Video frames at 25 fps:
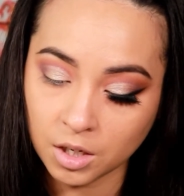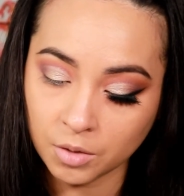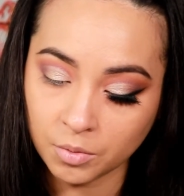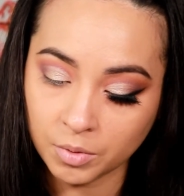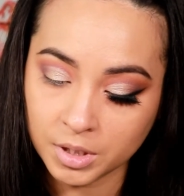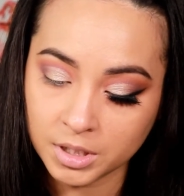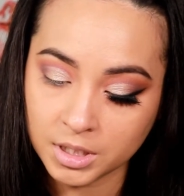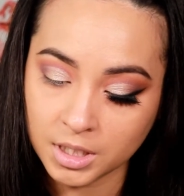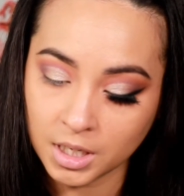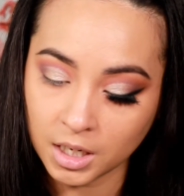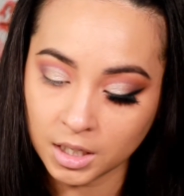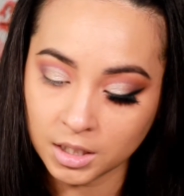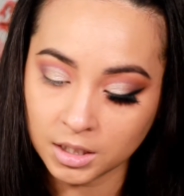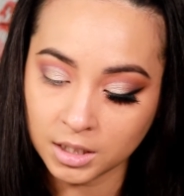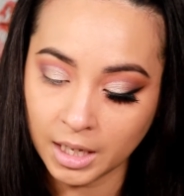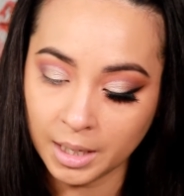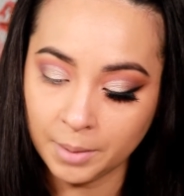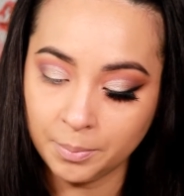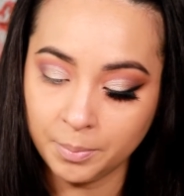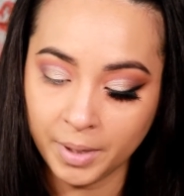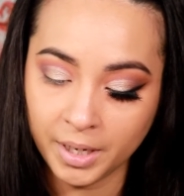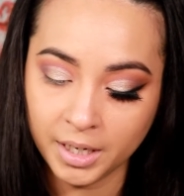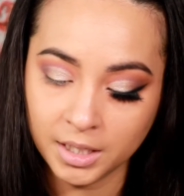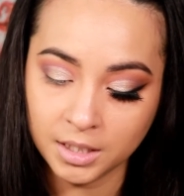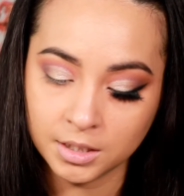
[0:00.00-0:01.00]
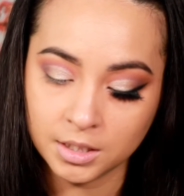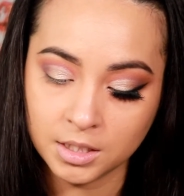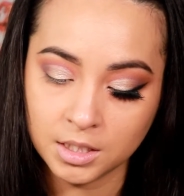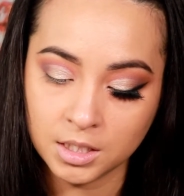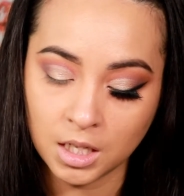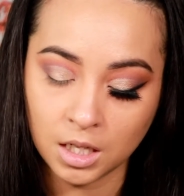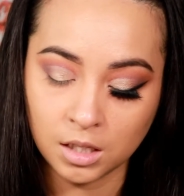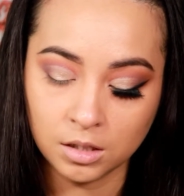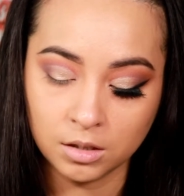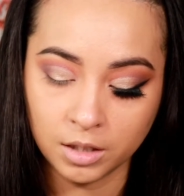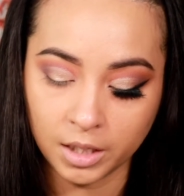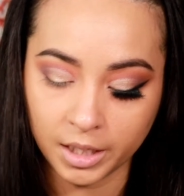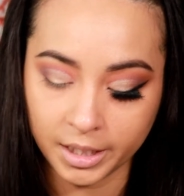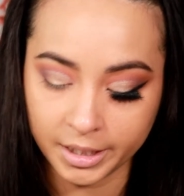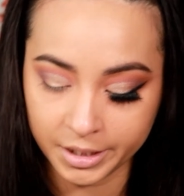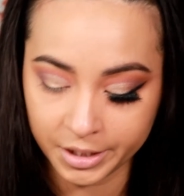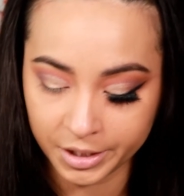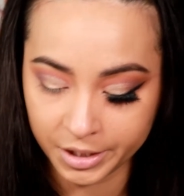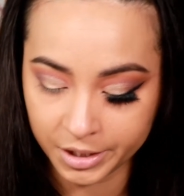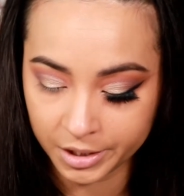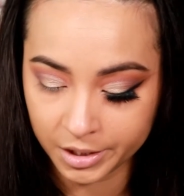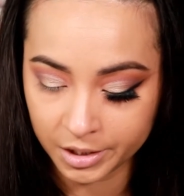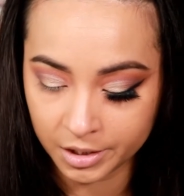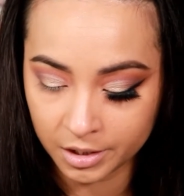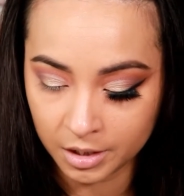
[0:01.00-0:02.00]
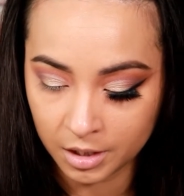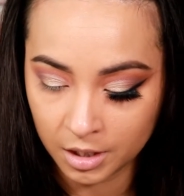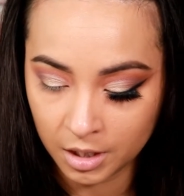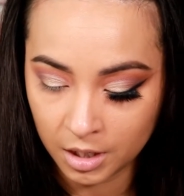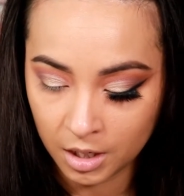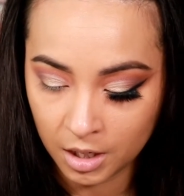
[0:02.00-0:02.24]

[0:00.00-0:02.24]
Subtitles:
or what is it, clay paint liner,